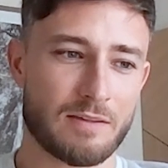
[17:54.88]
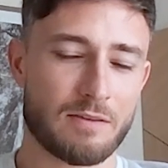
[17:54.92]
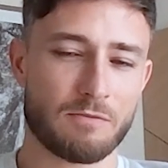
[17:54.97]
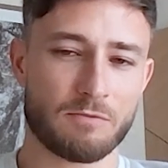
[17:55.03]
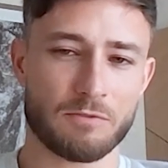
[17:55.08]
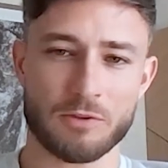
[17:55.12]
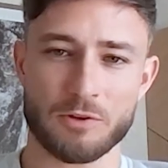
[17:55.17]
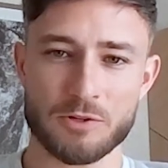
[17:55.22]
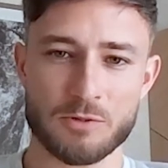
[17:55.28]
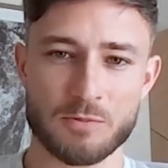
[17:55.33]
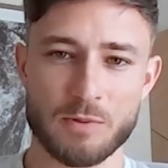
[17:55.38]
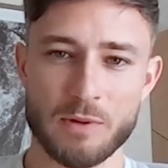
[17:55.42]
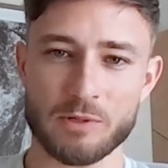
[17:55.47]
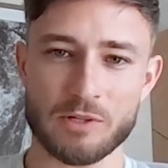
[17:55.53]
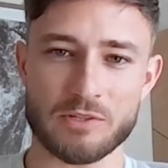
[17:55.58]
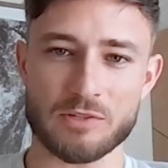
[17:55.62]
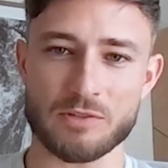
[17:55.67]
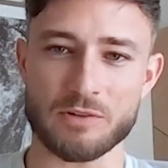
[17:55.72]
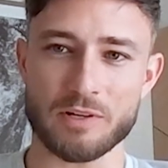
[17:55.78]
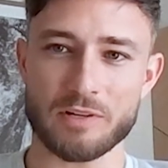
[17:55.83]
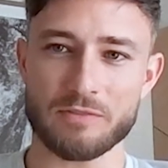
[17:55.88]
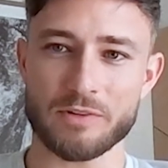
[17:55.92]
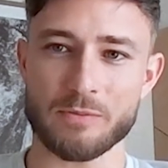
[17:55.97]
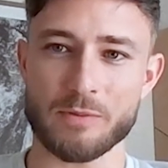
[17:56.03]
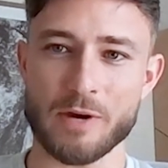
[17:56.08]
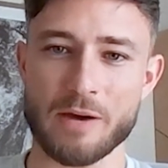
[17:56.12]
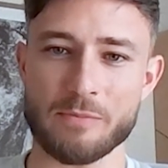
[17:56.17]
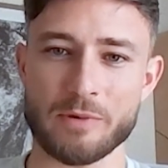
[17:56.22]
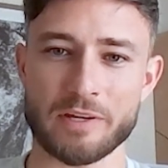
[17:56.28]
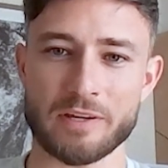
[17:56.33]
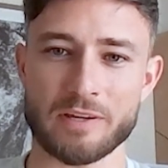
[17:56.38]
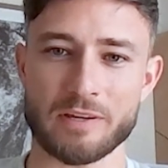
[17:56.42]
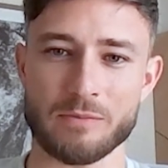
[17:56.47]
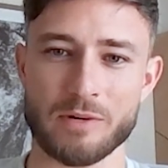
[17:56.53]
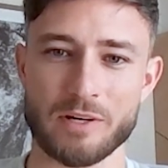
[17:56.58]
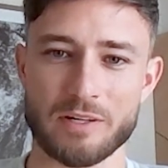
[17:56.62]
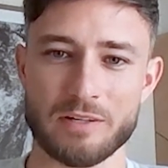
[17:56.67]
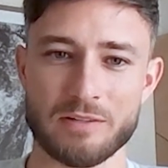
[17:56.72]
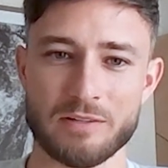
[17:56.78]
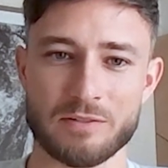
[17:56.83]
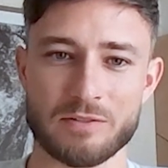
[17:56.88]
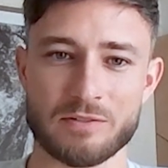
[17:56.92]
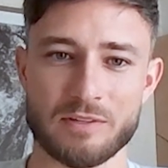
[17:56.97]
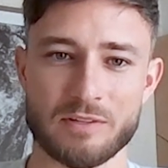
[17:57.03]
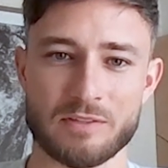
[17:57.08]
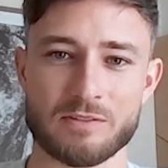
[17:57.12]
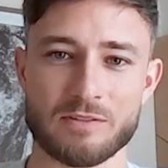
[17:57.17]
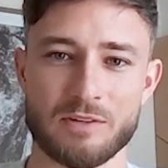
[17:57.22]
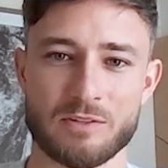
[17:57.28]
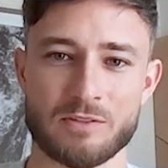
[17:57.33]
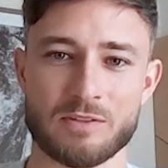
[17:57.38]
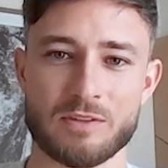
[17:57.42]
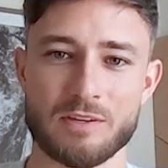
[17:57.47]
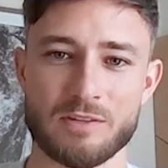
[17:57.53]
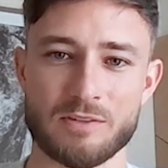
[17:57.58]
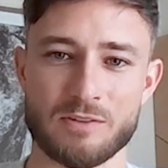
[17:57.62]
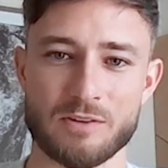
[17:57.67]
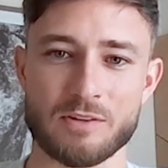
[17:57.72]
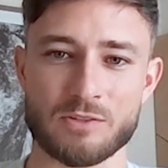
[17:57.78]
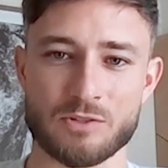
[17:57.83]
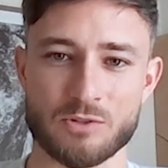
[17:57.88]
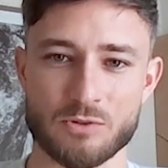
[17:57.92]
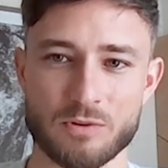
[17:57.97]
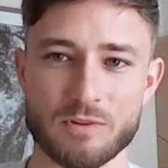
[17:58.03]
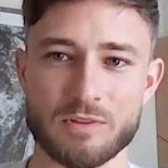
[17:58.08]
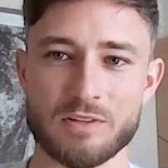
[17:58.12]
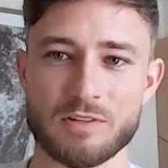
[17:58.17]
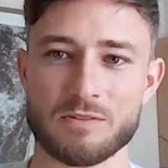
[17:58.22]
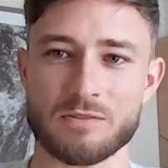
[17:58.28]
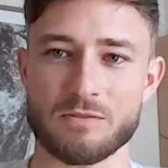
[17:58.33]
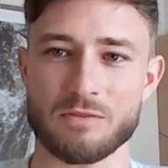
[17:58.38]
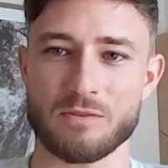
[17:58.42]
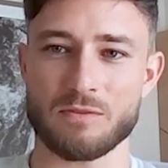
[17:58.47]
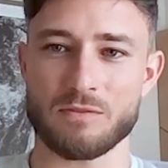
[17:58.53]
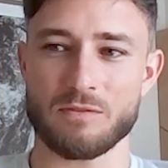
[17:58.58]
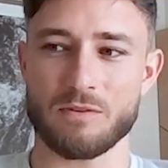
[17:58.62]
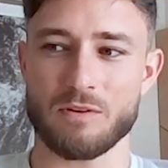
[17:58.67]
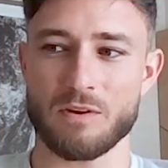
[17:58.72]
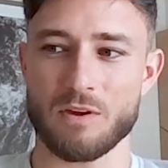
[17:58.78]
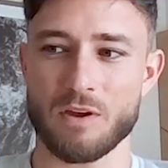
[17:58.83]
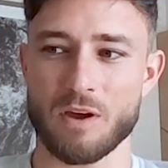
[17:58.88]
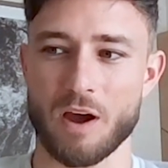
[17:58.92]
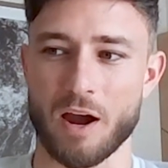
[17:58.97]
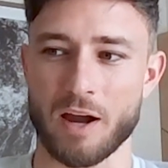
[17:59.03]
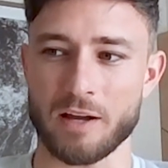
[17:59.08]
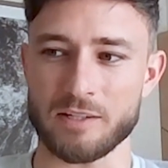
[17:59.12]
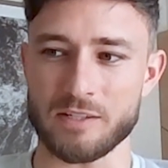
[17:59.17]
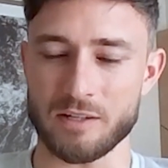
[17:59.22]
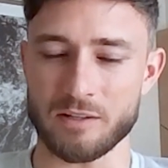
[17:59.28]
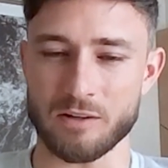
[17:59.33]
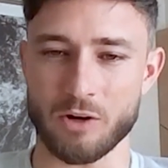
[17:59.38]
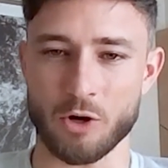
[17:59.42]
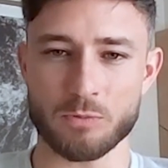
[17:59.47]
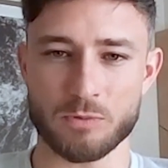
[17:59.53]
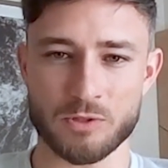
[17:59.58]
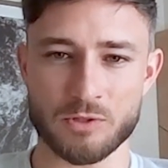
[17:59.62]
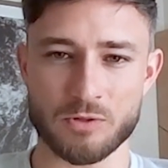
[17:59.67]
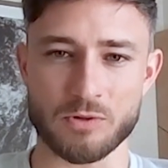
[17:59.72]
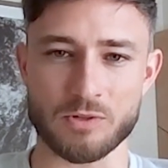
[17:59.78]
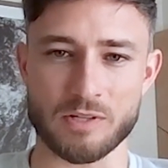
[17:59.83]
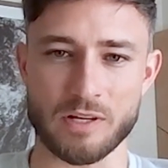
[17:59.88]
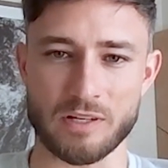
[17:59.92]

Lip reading: for those people, it's not even about making money. It's sort of these open source